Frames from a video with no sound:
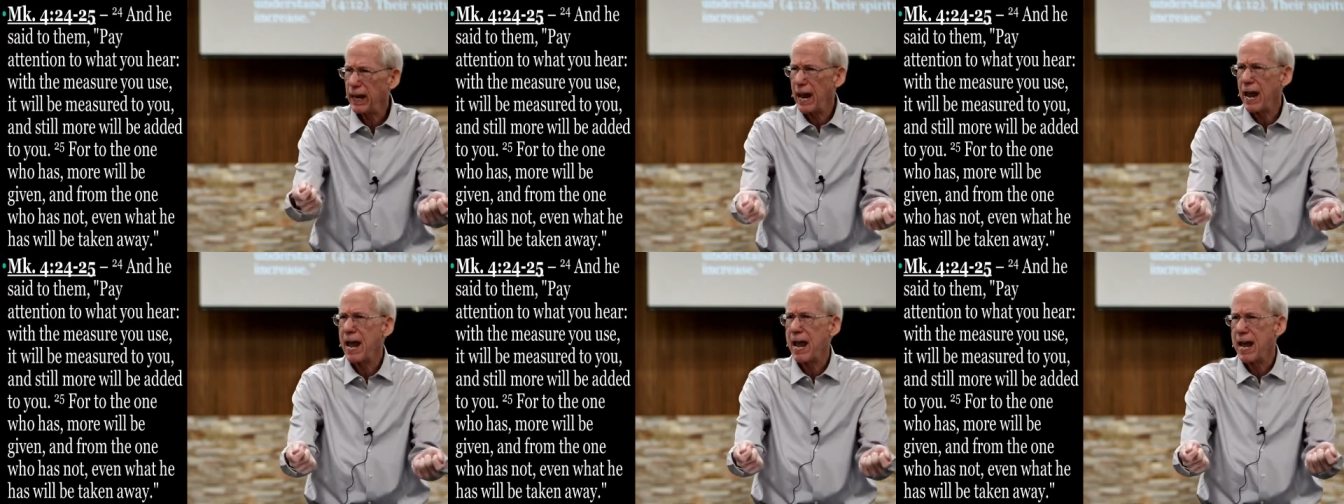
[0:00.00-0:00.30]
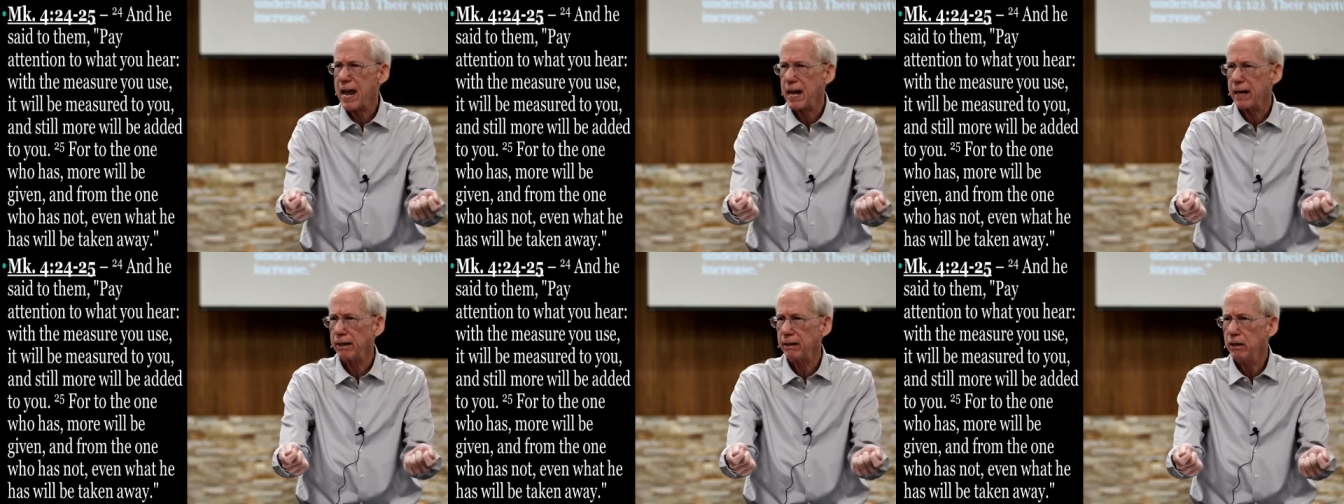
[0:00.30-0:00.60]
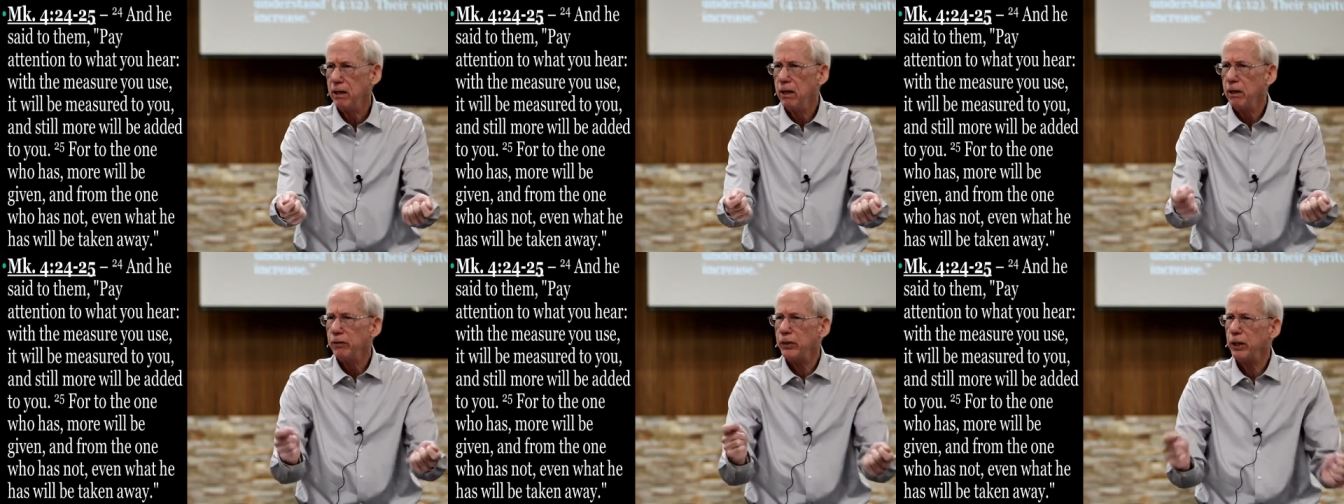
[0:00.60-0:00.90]
at
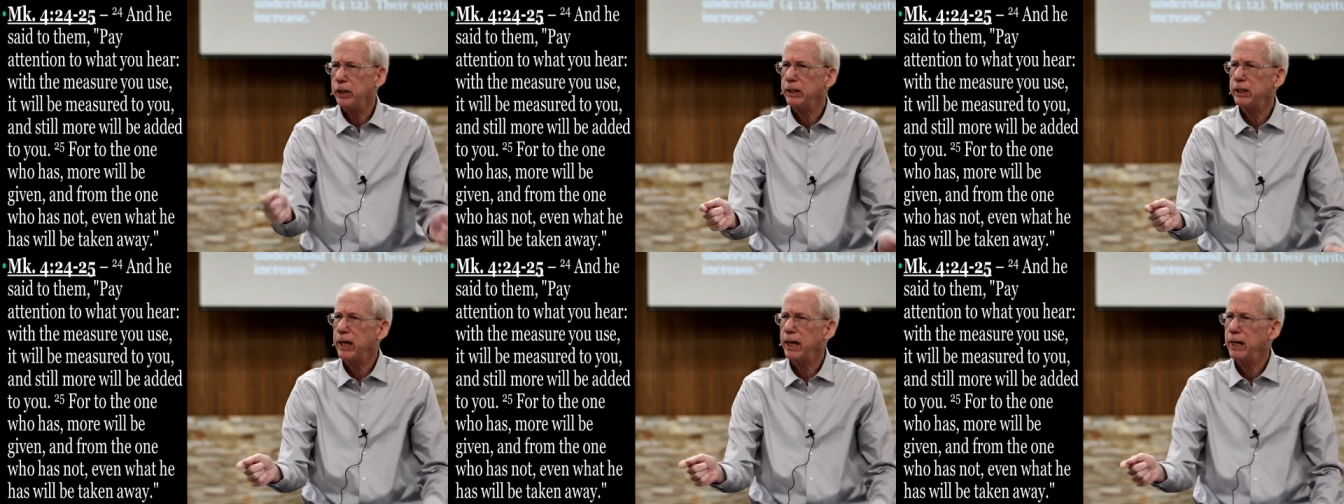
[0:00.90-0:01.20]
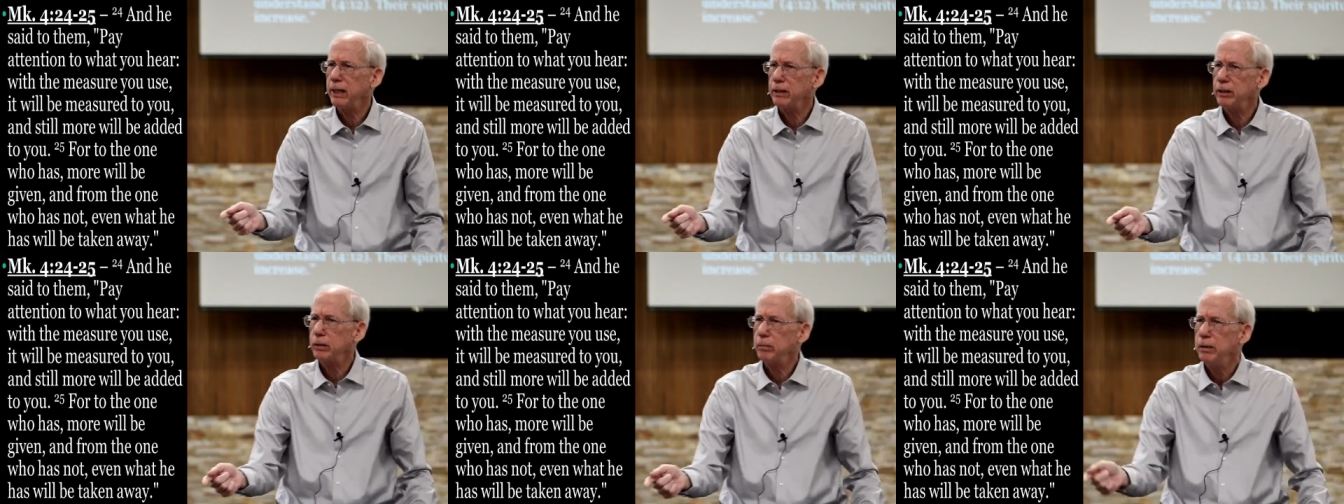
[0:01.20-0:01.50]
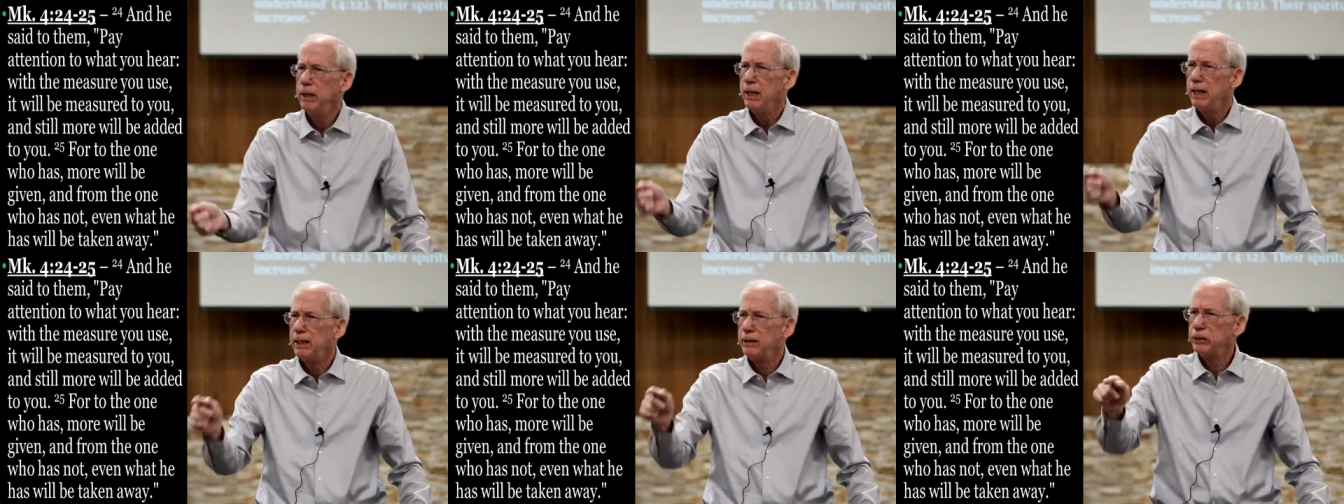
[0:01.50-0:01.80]
hand. The
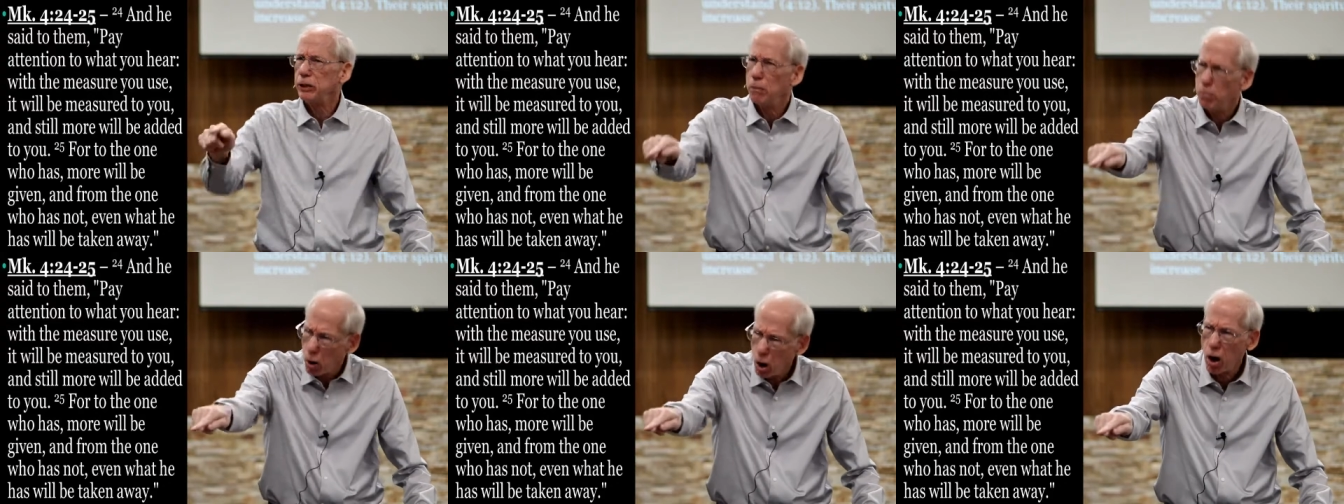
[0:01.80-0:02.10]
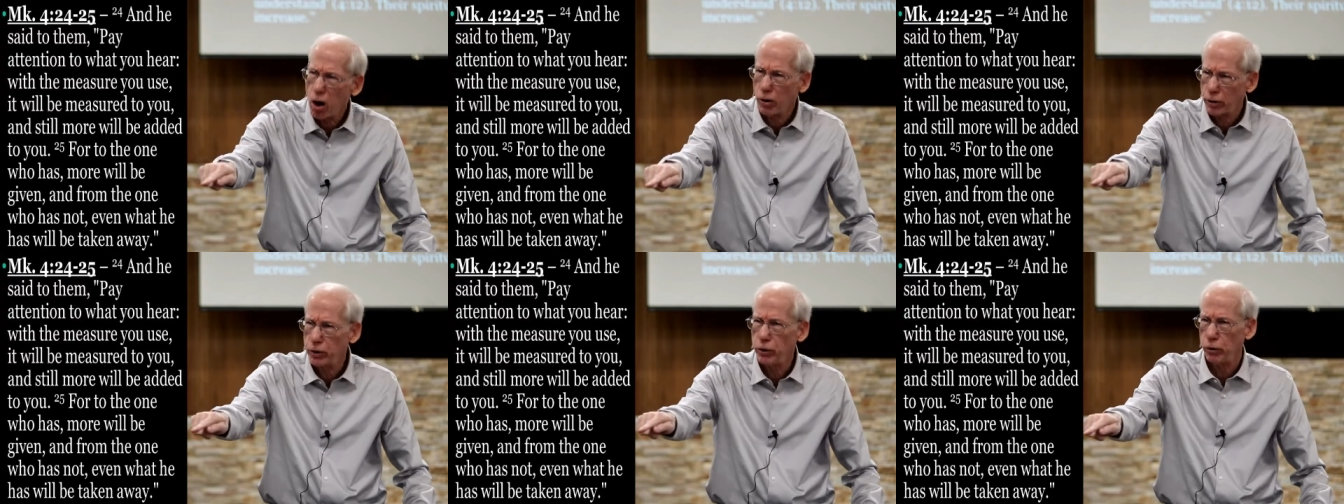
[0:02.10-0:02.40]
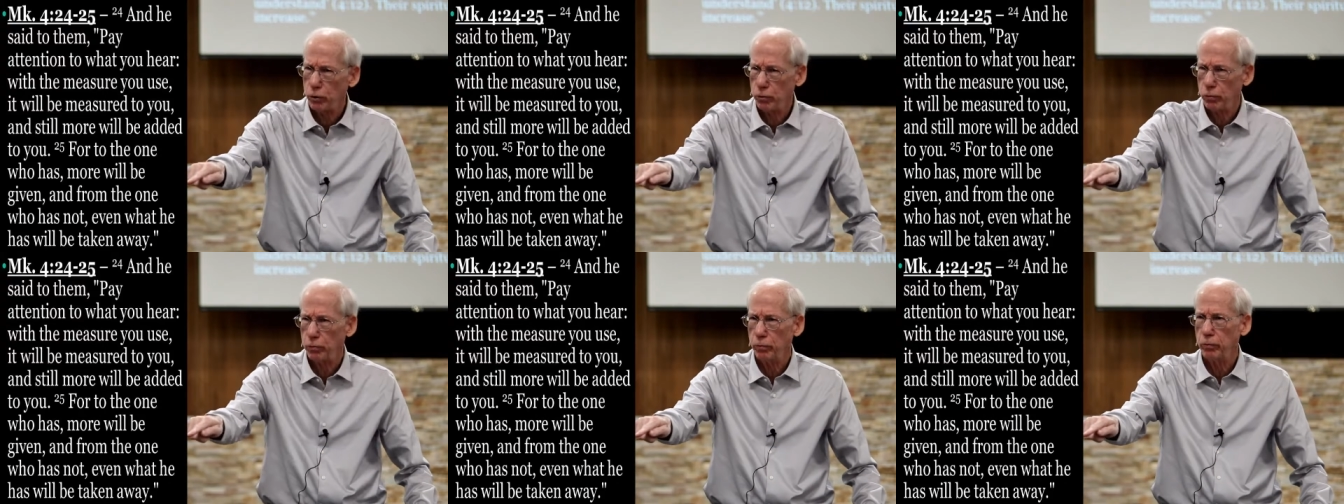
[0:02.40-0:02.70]
kingdom is among
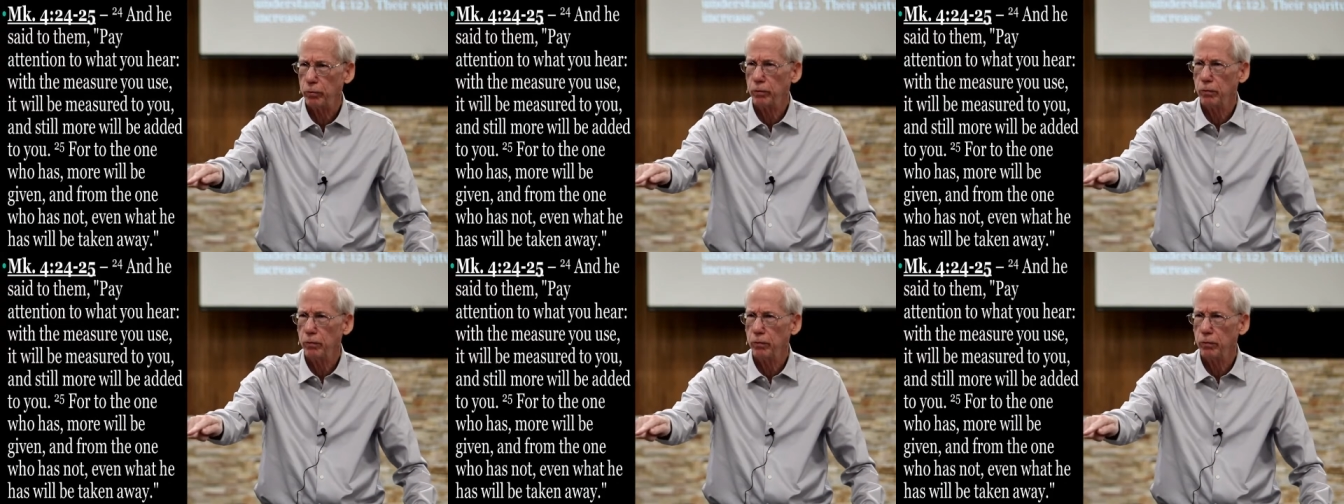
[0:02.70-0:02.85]
you.